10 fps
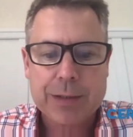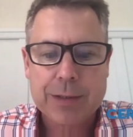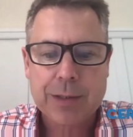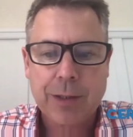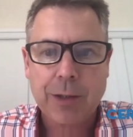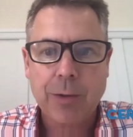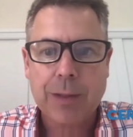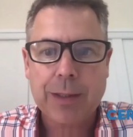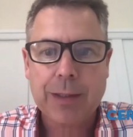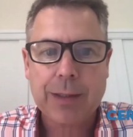So
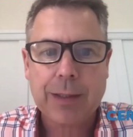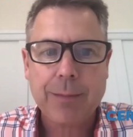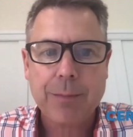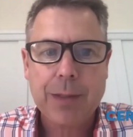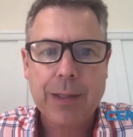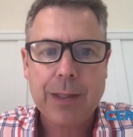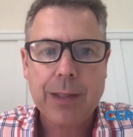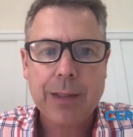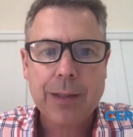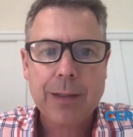uh, let
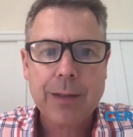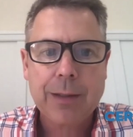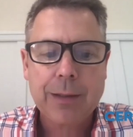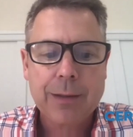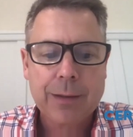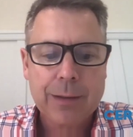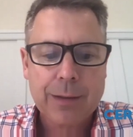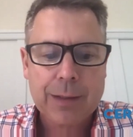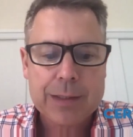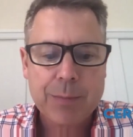me
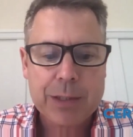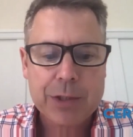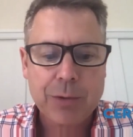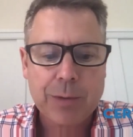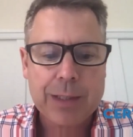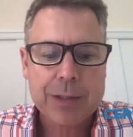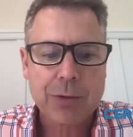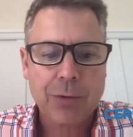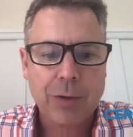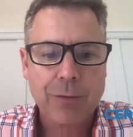Let's make sure we answer
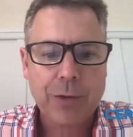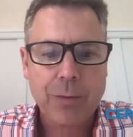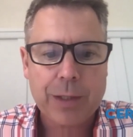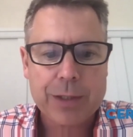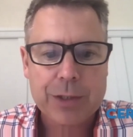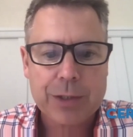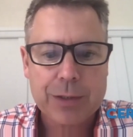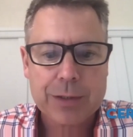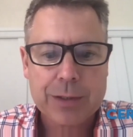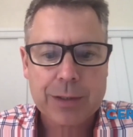all of the
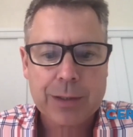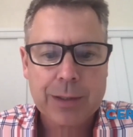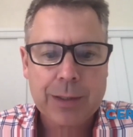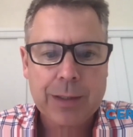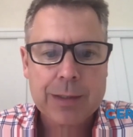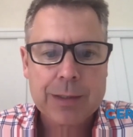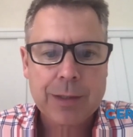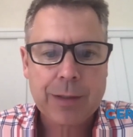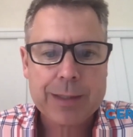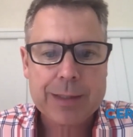questions. So
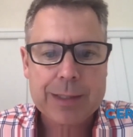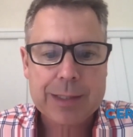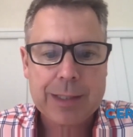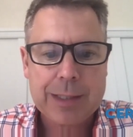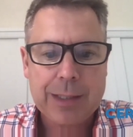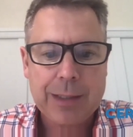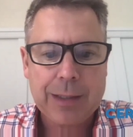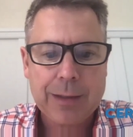let's see.